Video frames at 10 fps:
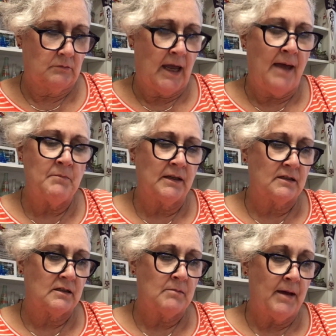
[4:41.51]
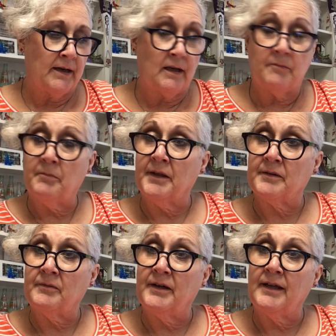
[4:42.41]
I mixed mine up, by
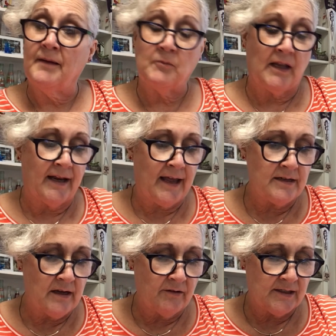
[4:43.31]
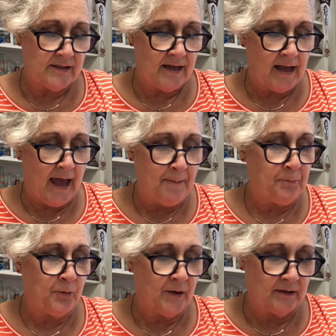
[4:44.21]
the way. I'm glad I noticed that. I
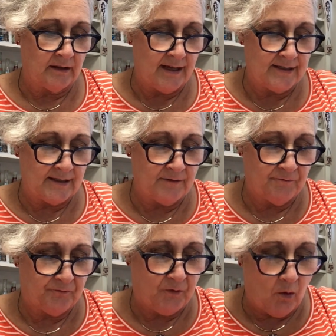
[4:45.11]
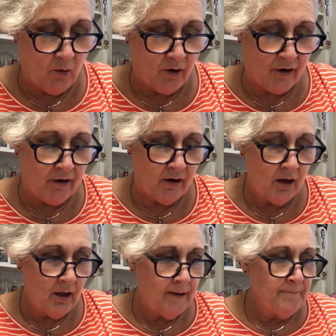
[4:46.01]
put lesson 4
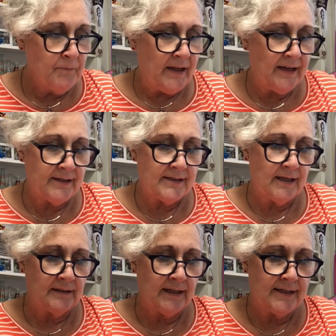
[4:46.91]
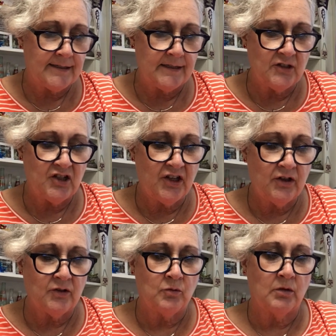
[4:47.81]
into lesson
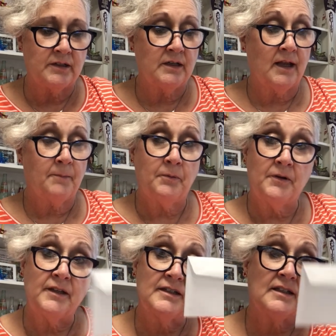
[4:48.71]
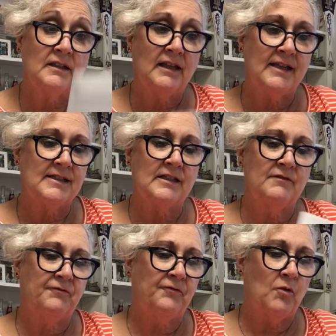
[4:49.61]
2. What did I put into
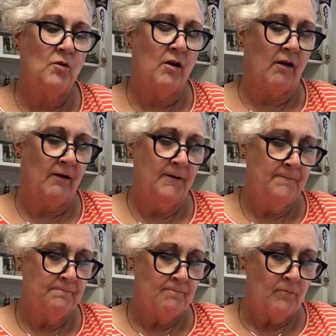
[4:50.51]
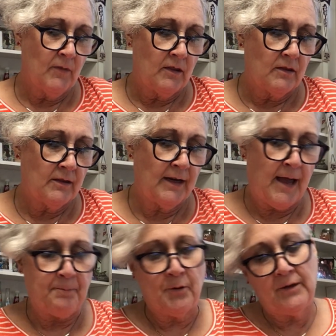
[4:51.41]
lesson 4? Did
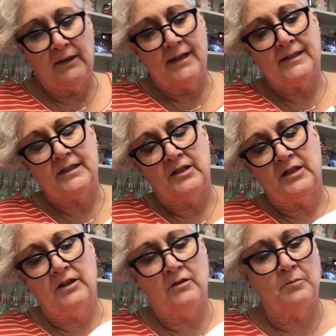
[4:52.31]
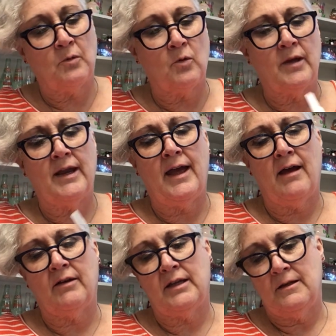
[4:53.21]
I put lesson 2? Boy,
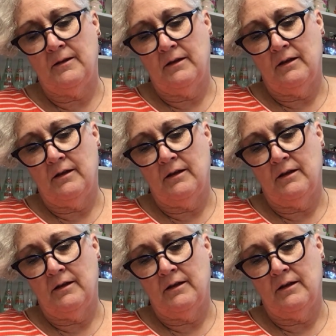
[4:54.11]
howdy.